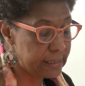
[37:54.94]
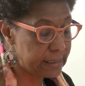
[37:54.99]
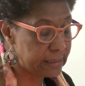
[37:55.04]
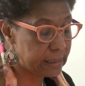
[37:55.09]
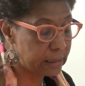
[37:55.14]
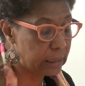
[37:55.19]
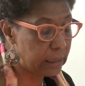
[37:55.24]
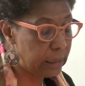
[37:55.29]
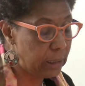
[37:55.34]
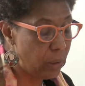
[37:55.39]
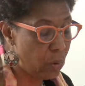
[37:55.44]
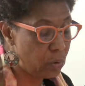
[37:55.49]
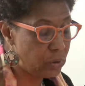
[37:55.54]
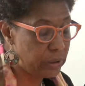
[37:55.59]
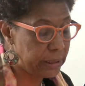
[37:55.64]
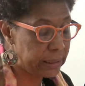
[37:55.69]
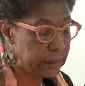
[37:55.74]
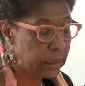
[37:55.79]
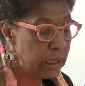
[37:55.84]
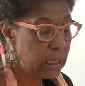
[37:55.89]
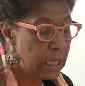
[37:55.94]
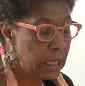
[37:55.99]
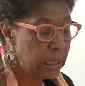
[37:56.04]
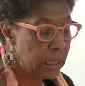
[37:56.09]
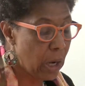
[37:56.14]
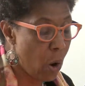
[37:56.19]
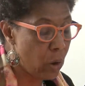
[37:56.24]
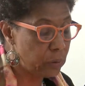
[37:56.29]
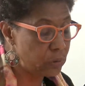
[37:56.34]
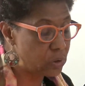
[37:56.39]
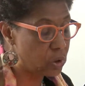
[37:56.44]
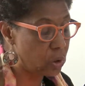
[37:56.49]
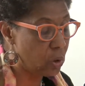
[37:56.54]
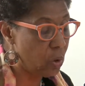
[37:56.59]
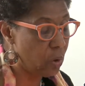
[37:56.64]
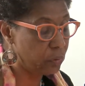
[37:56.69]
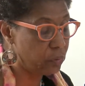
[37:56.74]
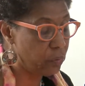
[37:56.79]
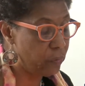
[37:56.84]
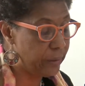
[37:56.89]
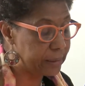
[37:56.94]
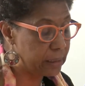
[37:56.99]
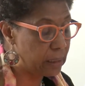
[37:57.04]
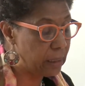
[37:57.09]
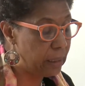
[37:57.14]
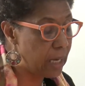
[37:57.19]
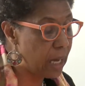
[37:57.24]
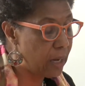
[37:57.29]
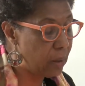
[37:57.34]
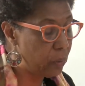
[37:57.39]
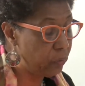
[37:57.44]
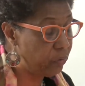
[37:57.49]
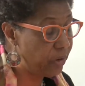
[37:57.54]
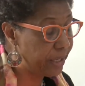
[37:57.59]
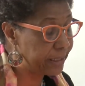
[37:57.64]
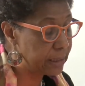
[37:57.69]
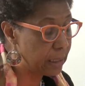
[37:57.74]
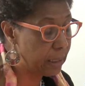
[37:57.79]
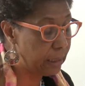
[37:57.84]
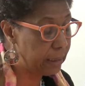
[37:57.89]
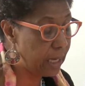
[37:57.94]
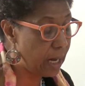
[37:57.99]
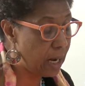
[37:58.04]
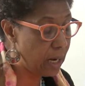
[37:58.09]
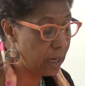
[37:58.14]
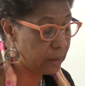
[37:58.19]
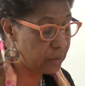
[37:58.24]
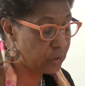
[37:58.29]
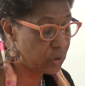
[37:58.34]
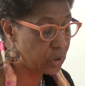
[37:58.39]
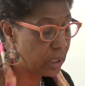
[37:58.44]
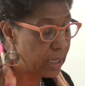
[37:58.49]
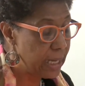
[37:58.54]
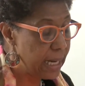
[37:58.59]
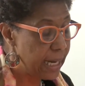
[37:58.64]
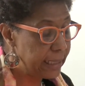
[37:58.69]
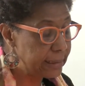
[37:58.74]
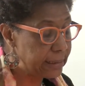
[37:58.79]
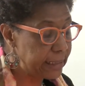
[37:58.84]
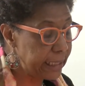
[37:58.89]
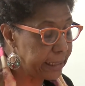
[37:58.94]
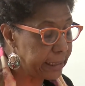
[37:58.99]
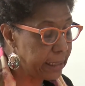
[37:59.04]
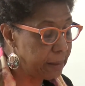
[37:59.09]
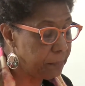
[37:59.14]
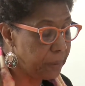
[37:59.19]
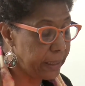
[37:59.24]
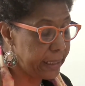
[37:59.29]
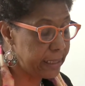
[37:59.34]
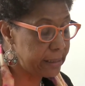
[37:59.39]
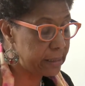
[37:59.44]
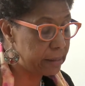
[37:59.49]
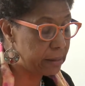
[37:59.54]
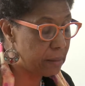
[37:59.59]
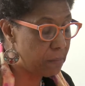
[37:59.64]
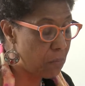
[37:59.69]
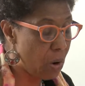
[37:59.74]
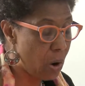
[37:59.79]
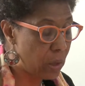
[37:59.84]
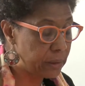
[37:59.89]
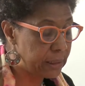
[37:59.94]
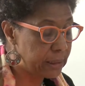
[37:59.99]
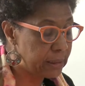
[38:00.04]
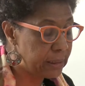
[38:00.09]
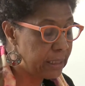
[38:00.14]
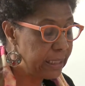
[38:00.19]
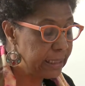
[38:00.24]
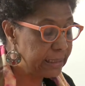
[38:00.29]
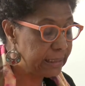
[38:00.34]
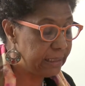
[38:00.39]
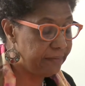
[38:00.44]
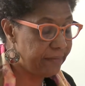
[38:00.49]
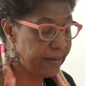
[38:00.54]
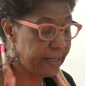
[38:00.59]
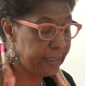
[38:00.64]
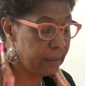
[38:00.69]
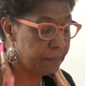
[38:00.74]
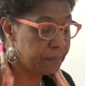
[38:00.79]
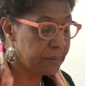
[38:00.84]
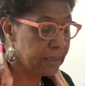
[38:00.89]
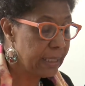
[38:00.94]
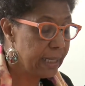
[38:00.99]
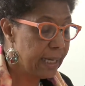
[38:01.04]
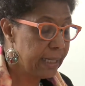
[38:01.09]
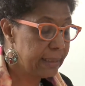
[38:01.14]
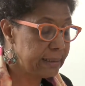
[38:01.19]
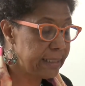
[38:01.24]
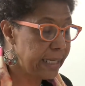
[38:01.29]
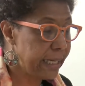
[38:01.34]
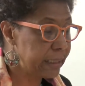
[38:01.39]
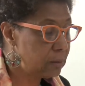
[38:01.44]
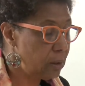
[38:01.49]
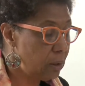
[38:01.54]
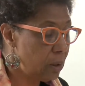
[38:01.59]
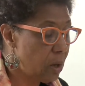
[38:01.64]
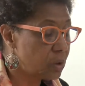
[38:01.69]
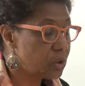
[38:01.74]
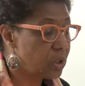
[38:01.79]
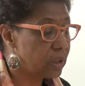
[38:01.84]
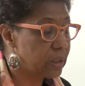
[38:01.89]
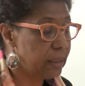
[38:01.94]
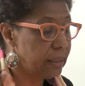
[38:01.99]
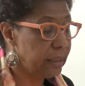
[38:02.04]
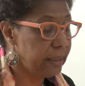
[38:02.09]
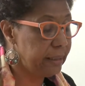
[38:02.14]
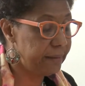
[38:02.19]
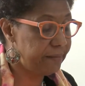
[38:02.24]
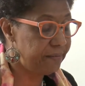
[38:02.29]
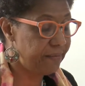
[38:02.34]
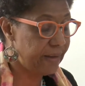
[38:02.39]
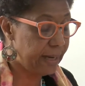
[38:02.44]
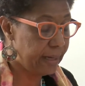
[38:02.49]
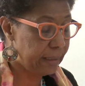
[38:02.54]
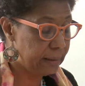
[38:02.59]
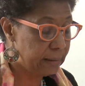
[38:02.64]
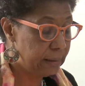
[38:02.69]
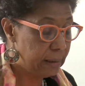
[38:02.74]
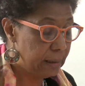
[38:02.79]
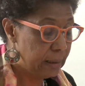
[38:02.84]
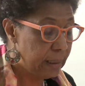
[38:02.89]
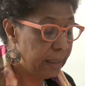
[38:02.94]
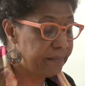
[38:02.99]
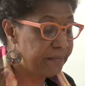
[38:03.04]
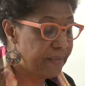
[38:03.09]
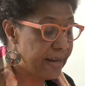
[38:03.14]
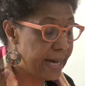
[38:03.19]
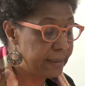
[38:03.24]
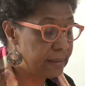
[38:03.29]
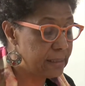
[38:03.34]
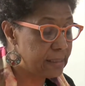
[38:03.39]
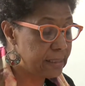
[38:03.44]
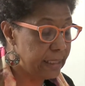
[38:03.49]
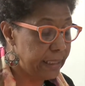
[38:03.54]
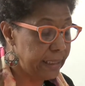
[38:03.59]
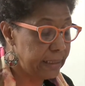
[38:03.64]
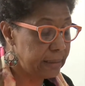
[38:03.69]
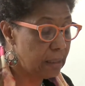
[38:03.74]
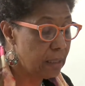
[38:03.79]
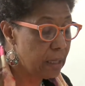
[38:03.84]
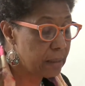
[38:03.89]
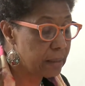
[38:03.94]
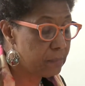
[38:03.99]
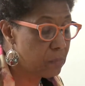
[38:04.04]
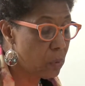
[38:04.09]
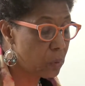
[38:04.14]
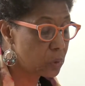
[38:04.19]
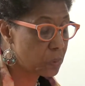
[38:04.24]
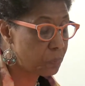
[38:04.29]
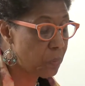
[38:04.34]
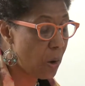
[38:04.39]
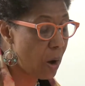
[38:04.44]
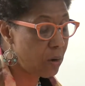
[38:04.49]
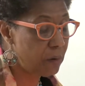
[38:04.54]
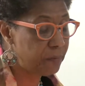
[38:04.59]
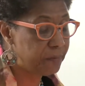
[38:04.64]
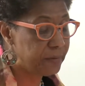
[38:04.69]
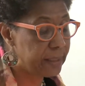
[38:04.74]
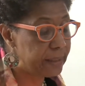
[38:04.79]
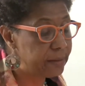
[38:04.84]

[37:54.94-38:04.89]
is the colonial onslaught writ large and taking place in a modern, developed, and technologically advanced state, the most powerful